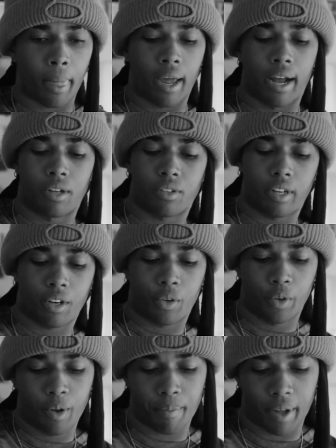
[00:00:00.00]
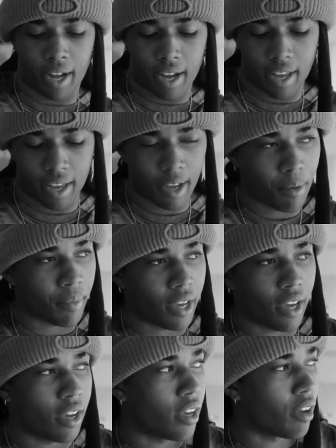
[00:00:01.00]
Outside of Krump, I am
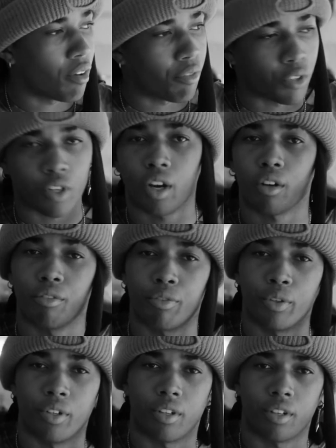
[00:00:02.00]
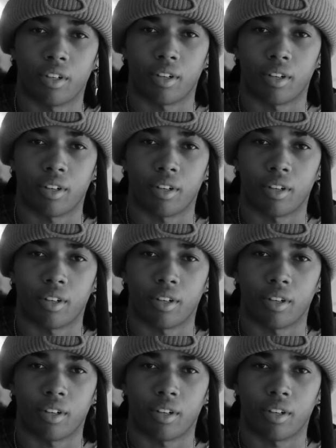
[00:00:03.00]
a photographer,